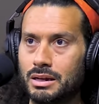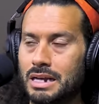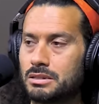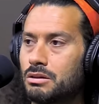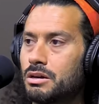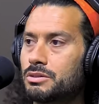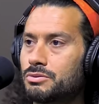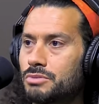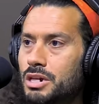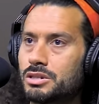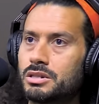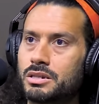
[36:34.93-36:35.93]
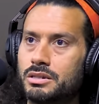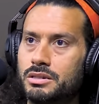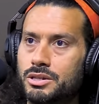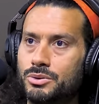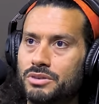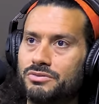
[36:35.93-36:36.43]
As long as Russia's
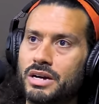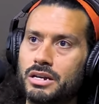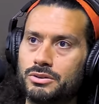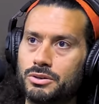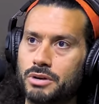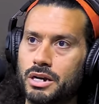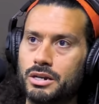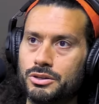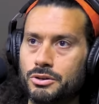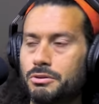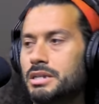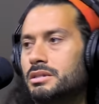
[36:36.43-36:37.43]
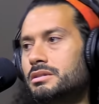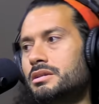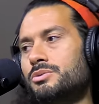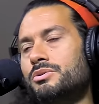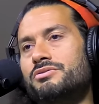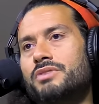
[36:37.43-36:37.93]
continuing to fight Ukraine and Ukraine's
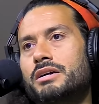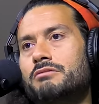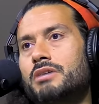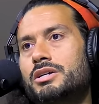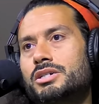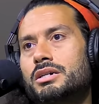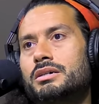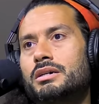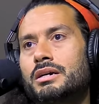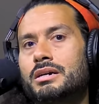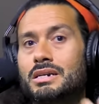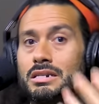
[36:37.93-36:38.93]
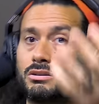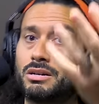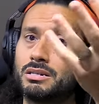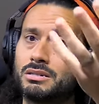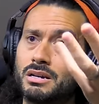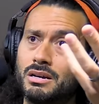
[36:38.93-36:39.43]
continuing to fight Russia, as
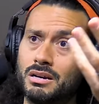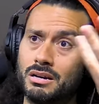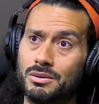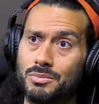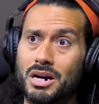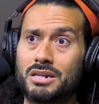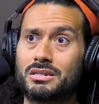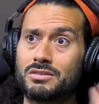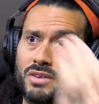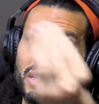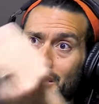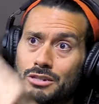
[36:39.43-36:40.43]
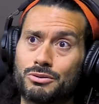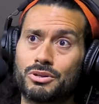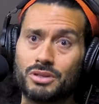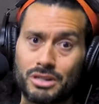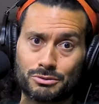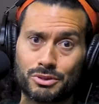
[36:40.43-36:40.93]
long as Hamas is fighting
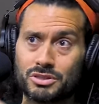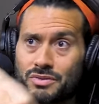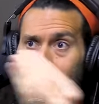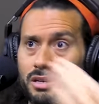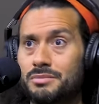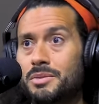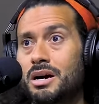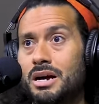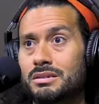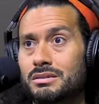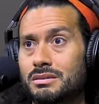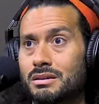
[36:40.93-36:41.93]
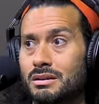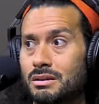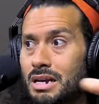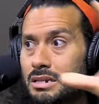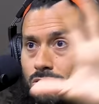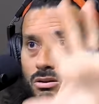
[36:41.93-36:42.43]
Israel and Israel's fighting Hamas,
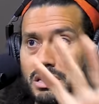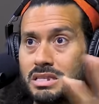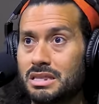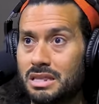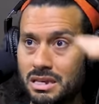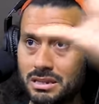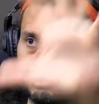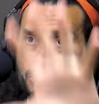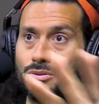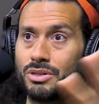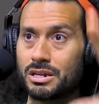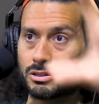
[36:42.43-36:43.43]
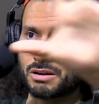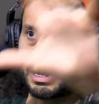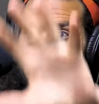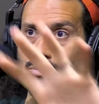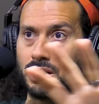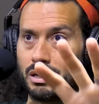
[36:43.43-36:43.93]
as long as these two things are
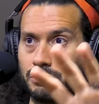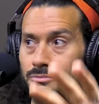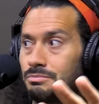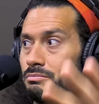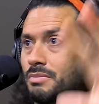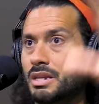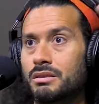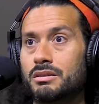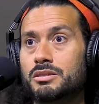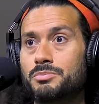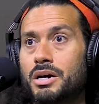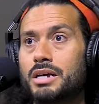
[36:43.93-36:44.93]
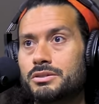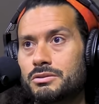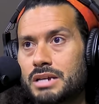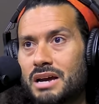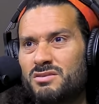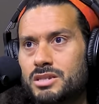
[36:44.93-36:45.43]
happening, the
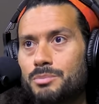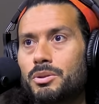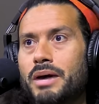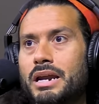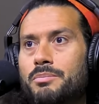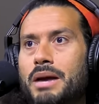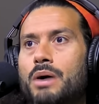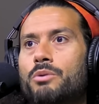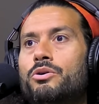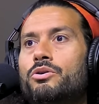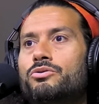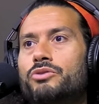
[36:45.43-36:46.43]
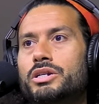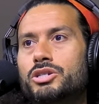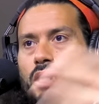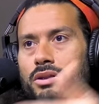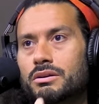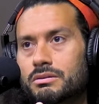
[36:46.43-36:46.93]
sponsors have diplomatic power over
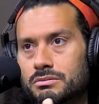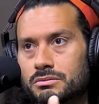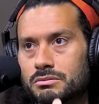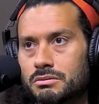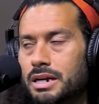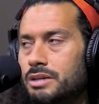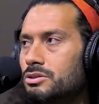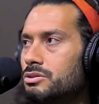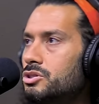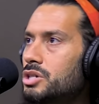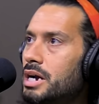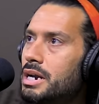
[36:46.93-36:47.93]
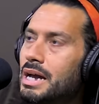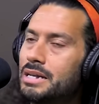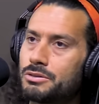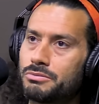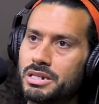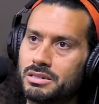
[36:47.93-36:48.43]
each other, right? China
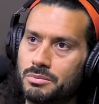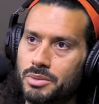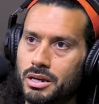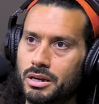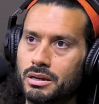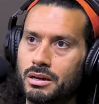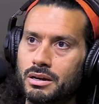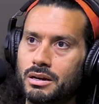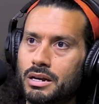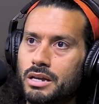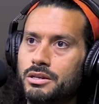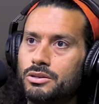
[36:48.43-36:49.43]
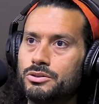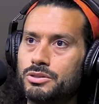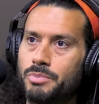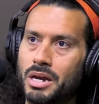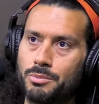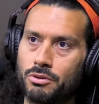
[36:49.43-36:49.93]
has a reason to be in the
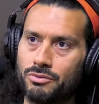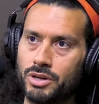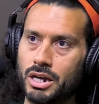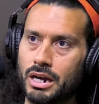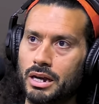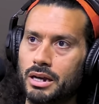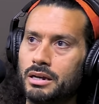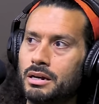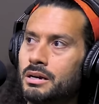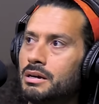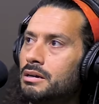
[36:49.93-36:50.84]
newspaper every day,